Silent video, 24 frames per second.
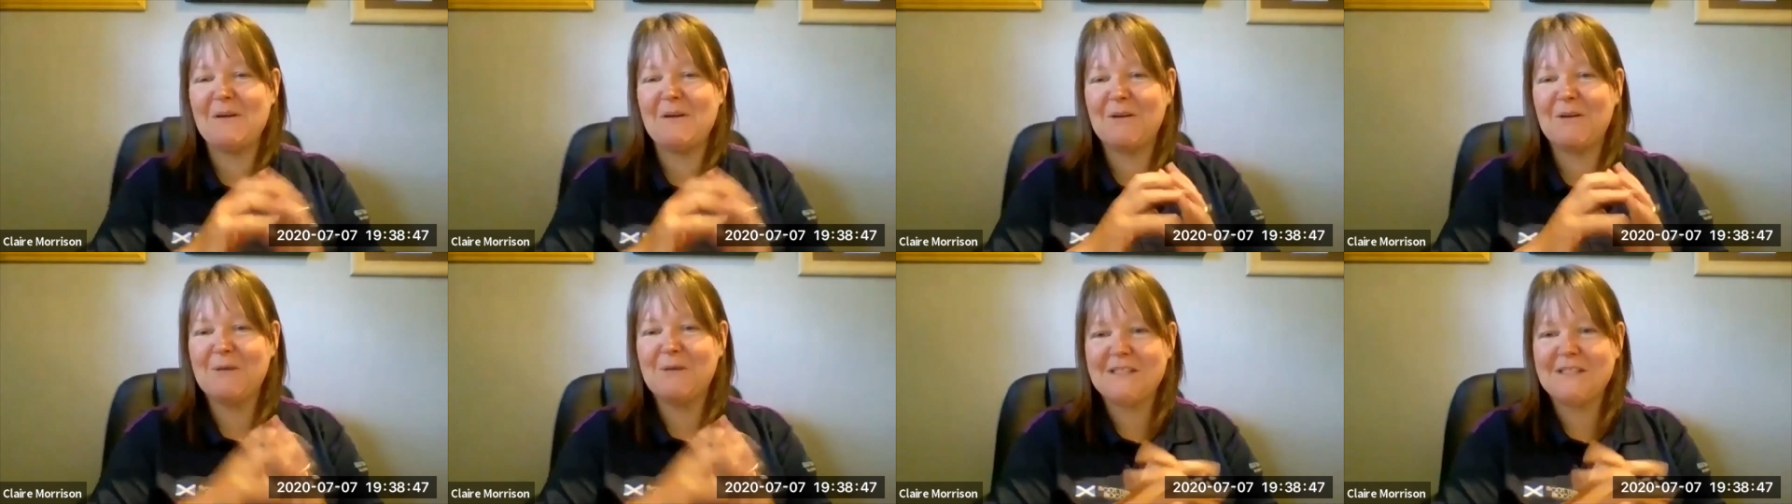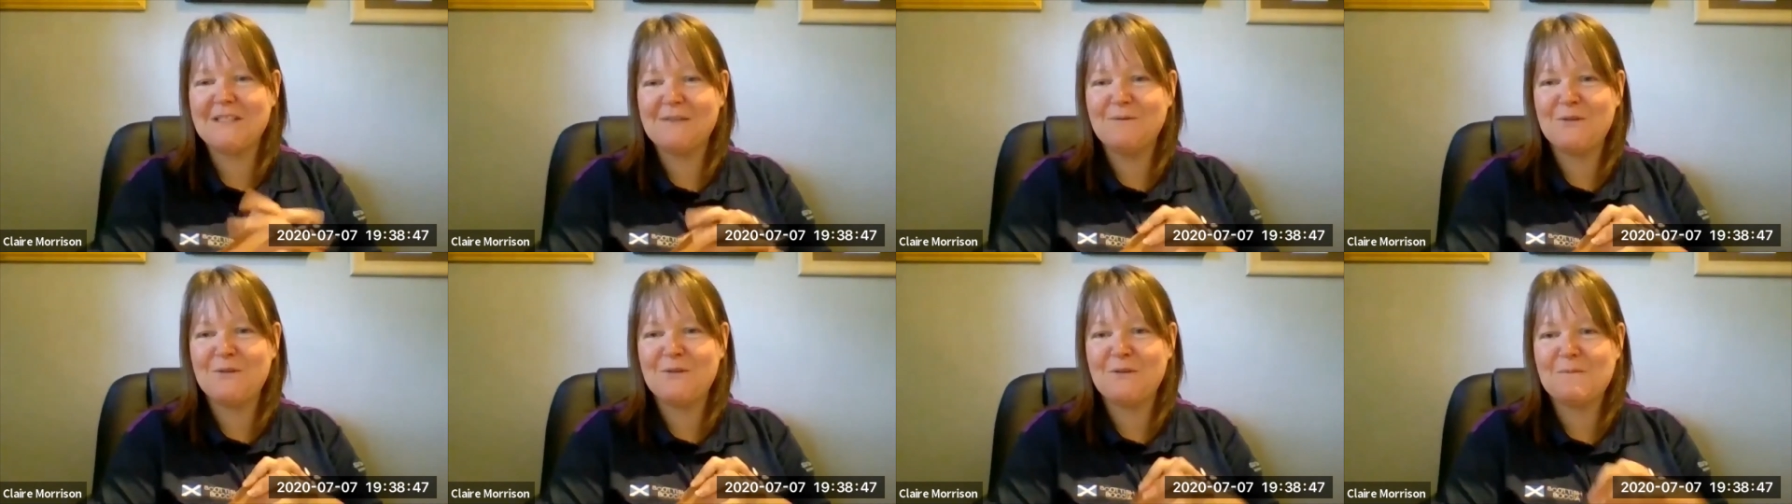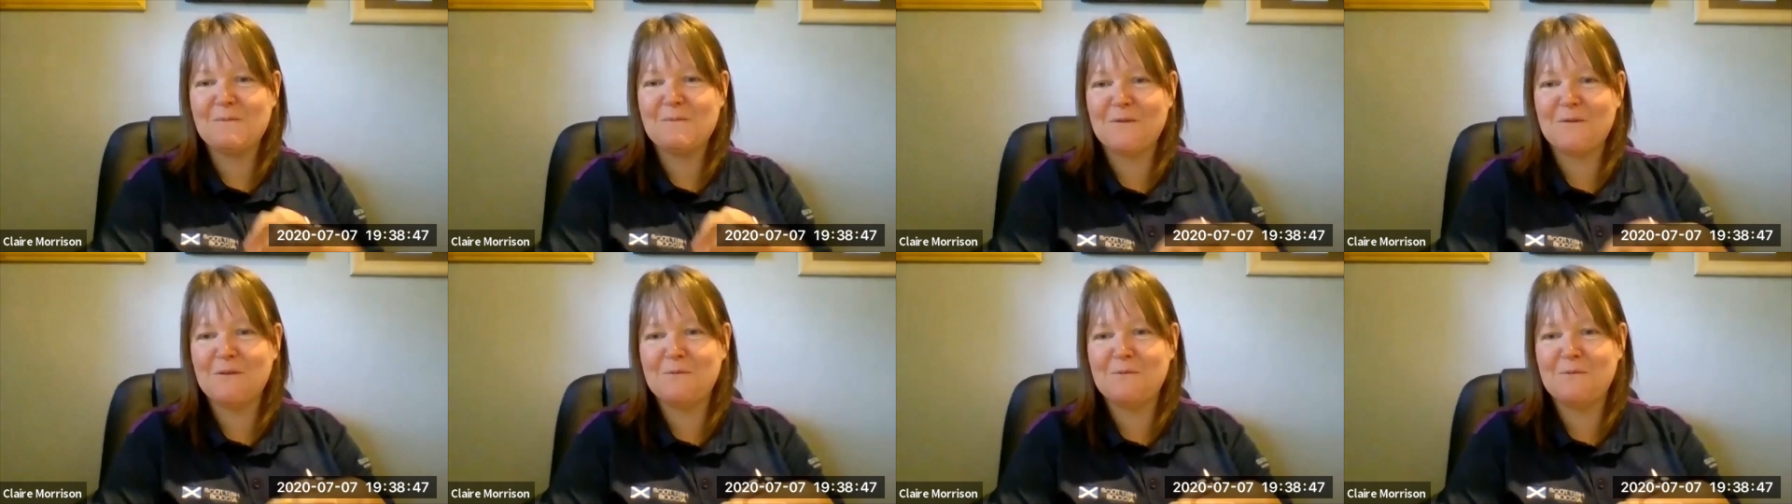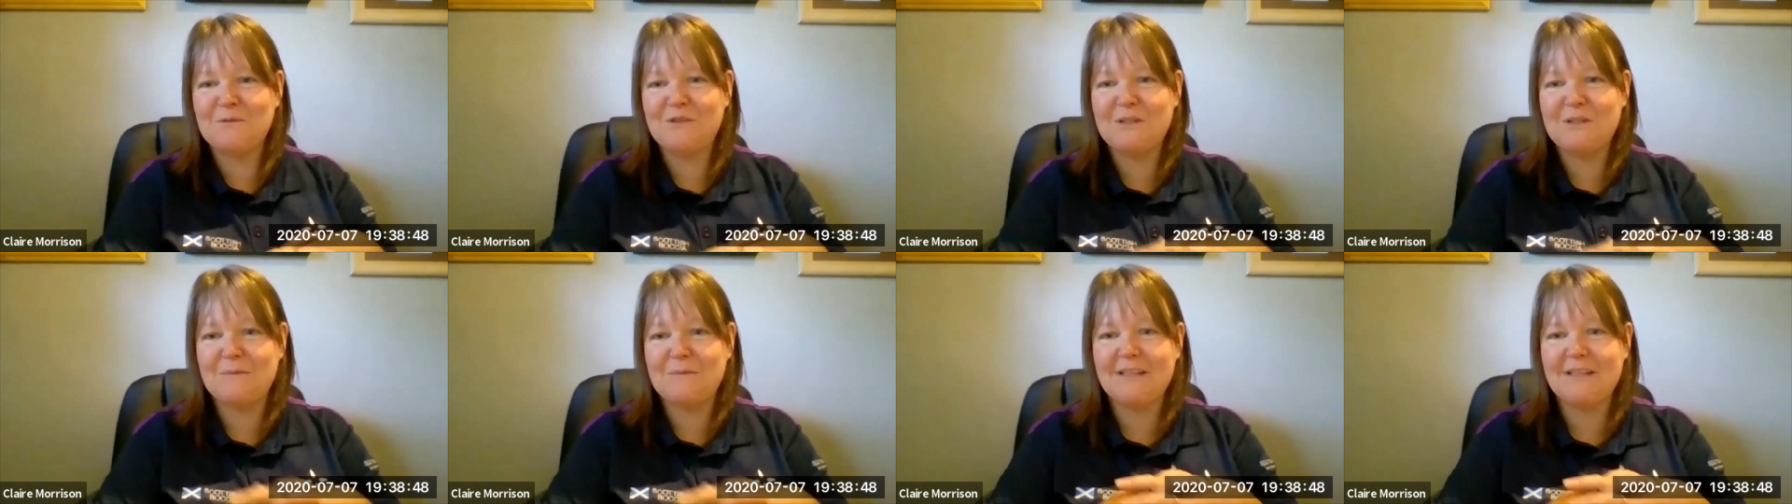question
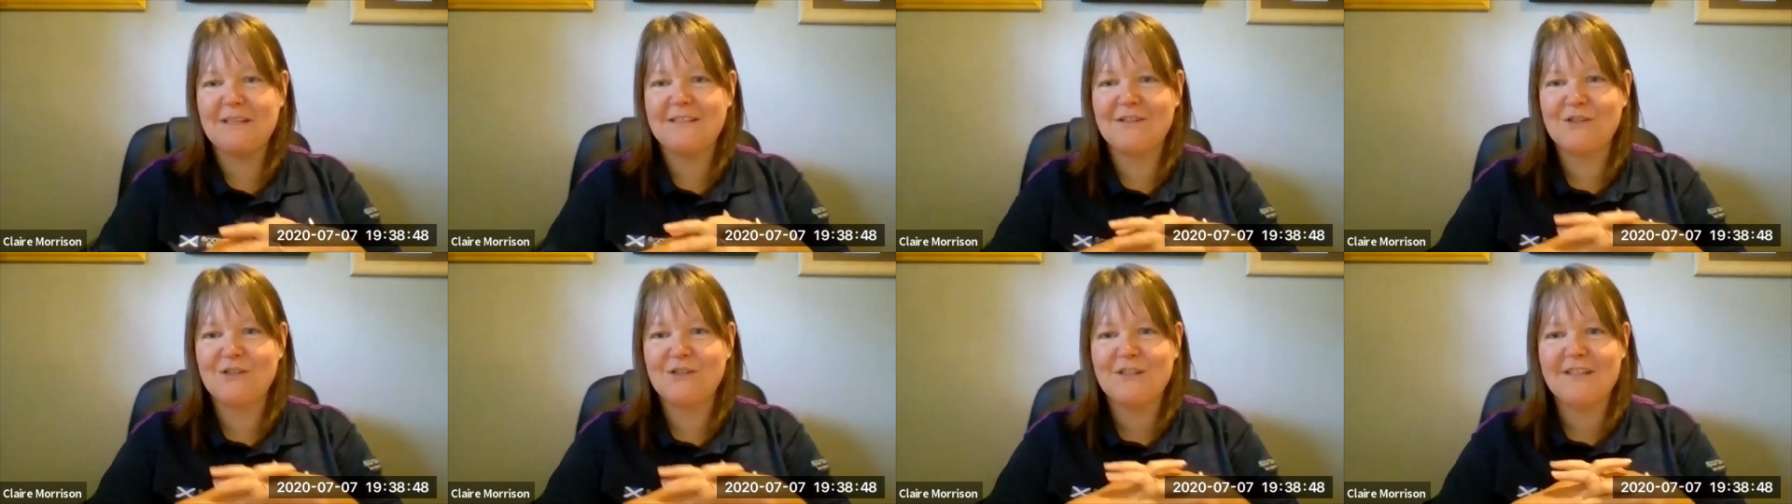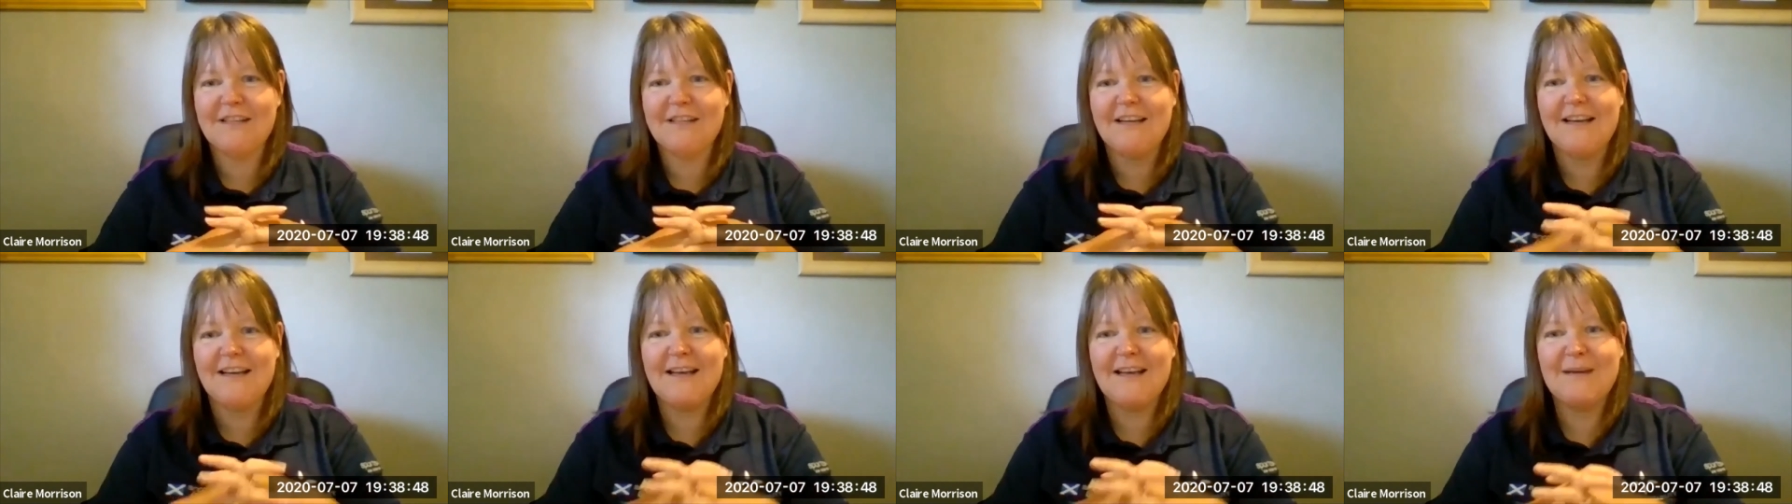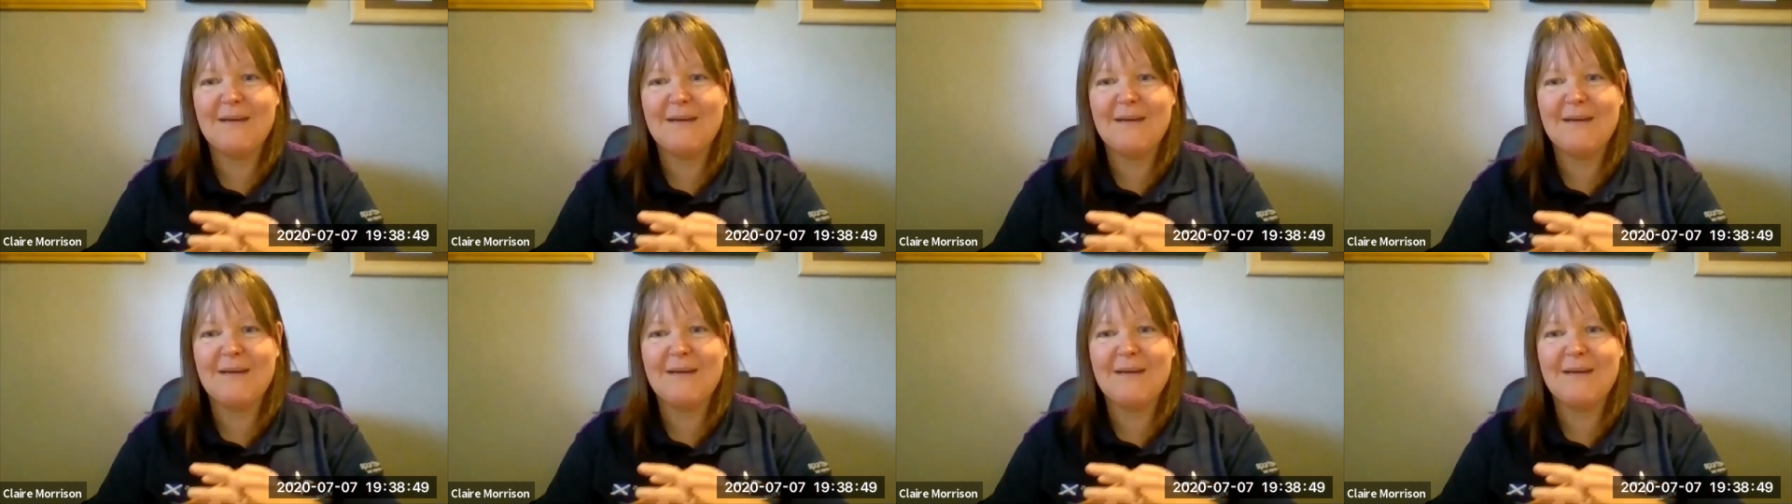from Jim Anderson.